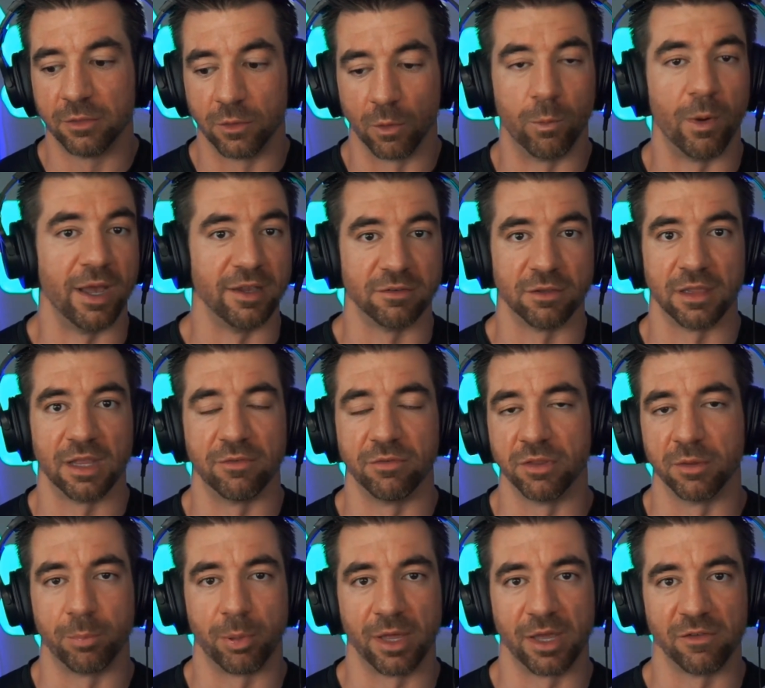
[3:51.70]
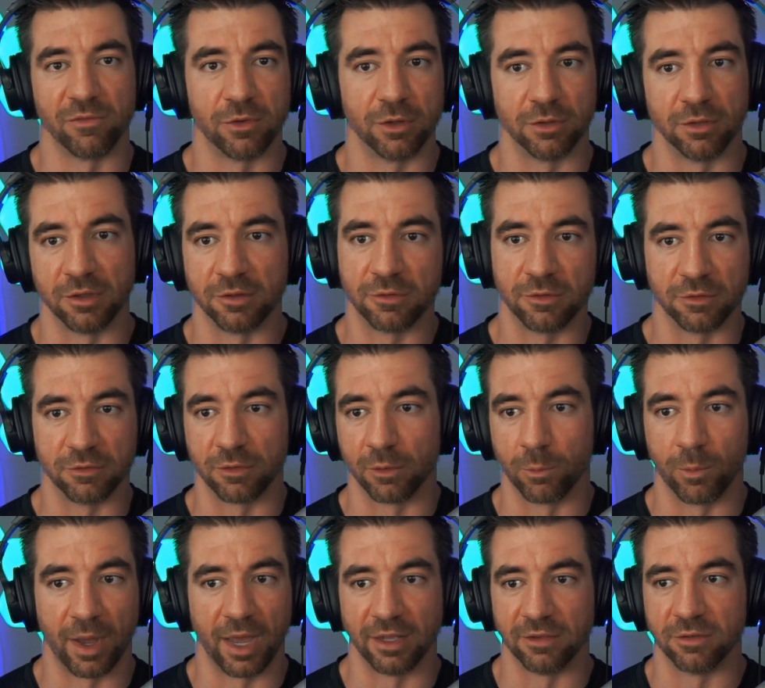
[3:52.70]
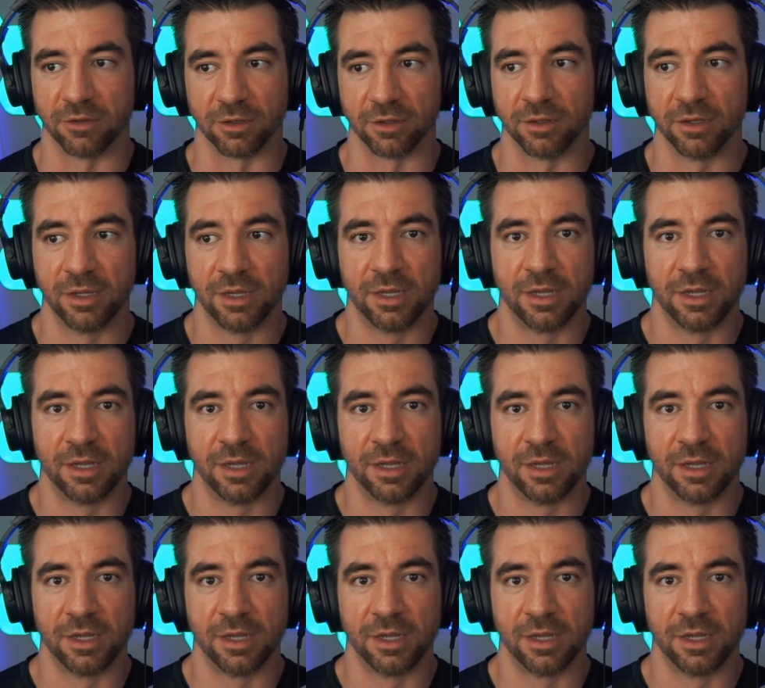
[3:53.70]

the way to level the playing field. This is the way to